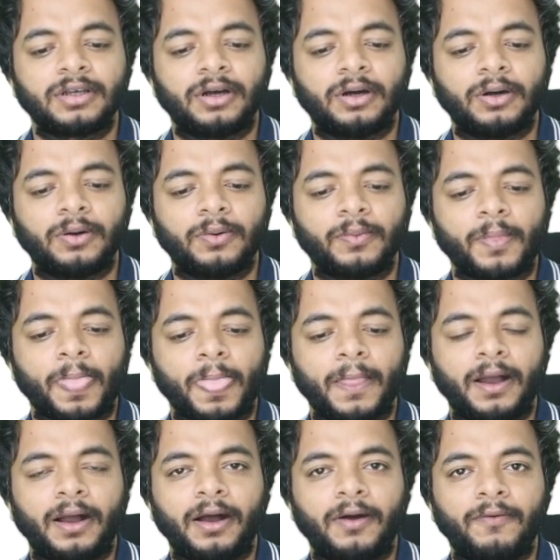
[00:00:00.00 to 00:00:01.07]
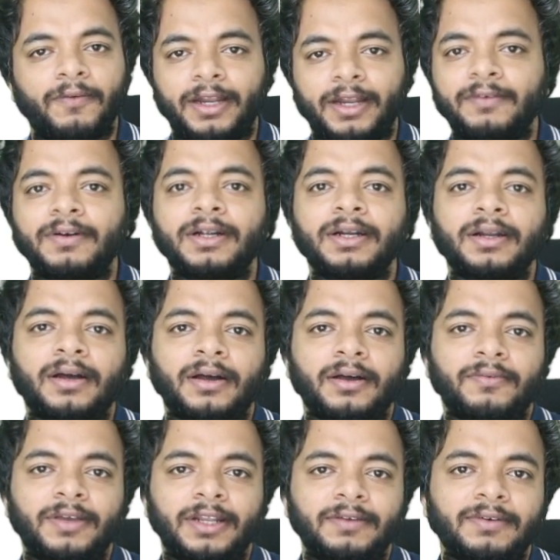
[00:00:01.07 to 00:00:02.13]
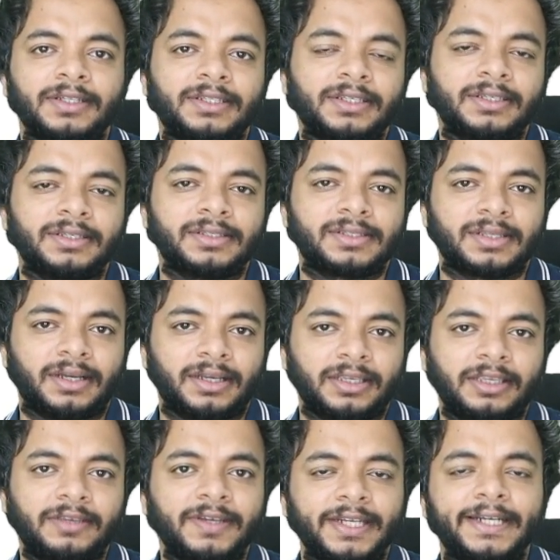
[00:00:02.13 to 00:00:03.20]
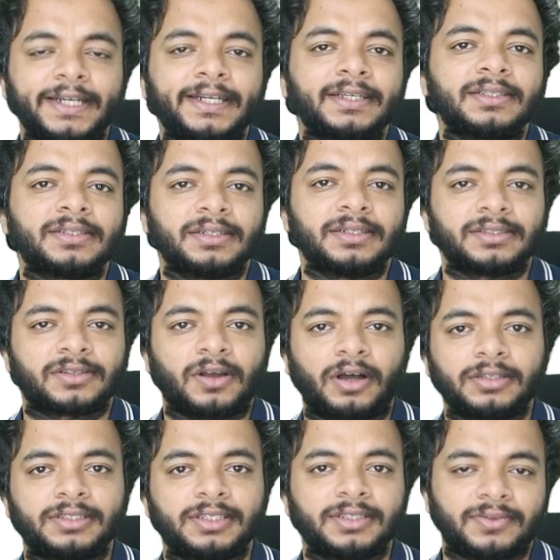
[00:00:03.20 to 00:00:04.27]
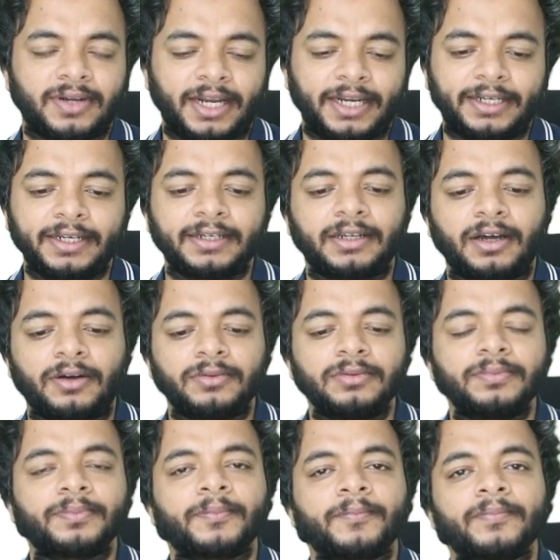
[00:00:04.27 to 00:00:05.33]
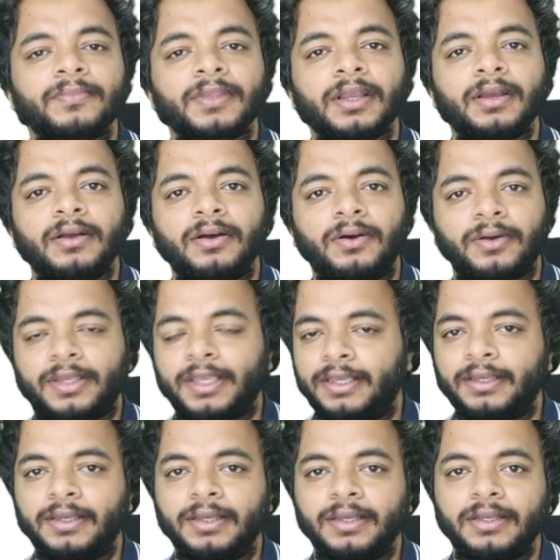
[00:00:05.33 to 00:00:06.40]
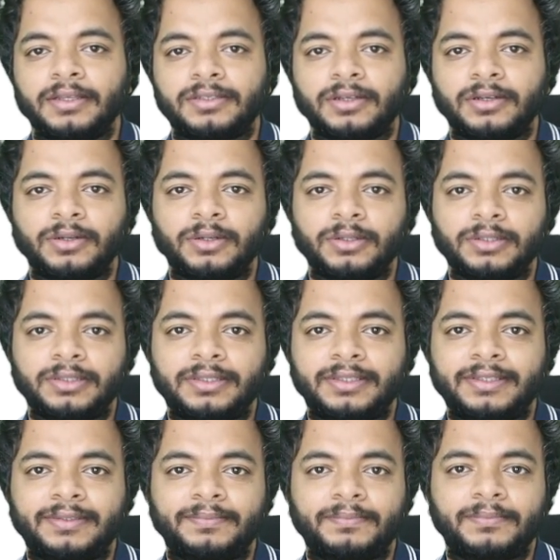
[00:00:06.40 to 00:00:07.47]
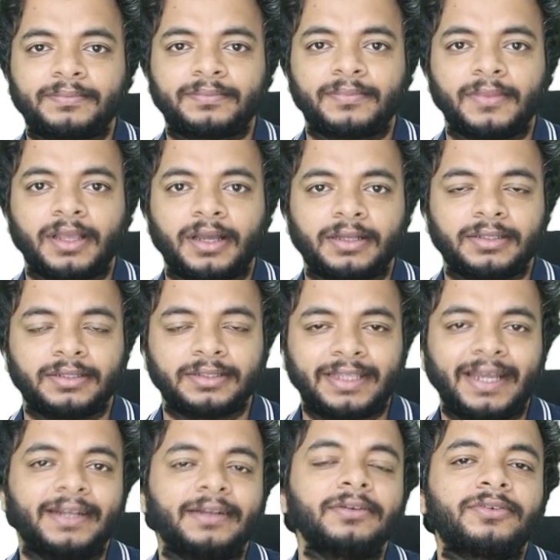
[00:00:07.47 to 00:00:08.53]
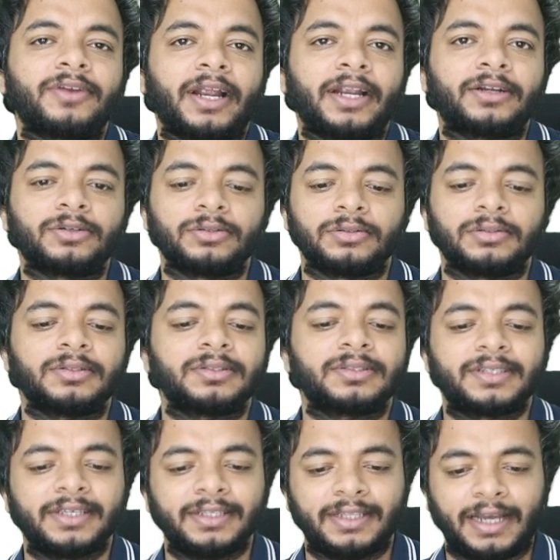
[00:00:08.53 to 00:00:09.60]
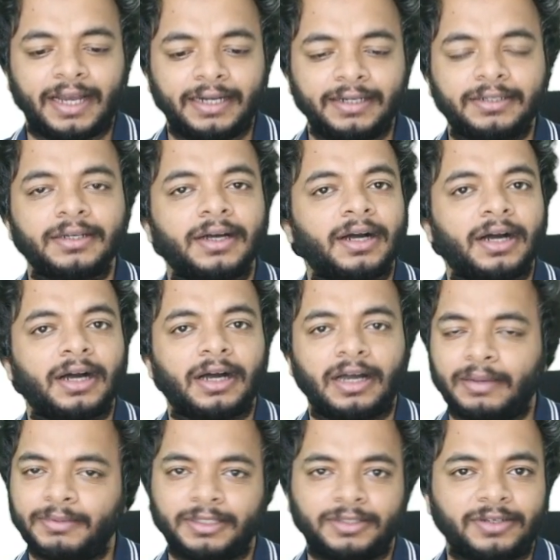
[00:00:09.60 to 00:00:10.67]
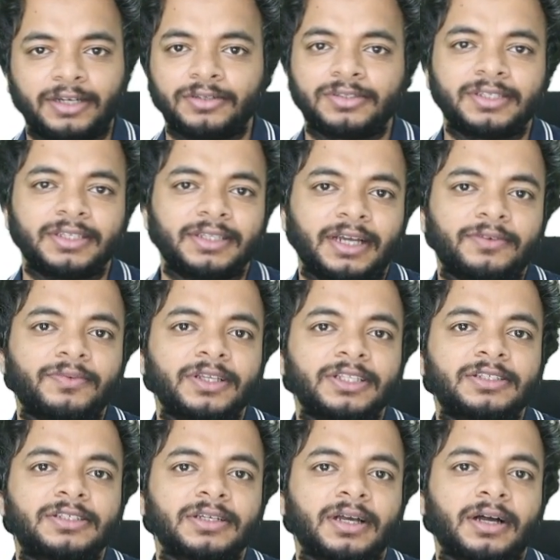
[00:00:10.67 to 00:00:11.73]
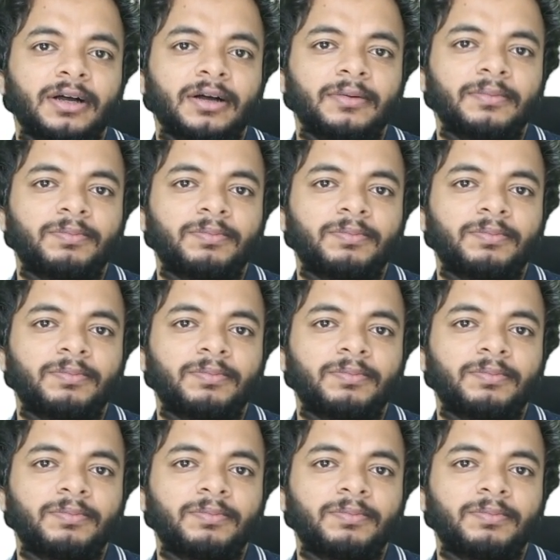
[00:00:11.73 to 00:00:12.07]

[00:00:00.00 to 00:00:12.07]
so whenever these even integers Gauss is writing down, okay, so then try to see that I mean, try to see that which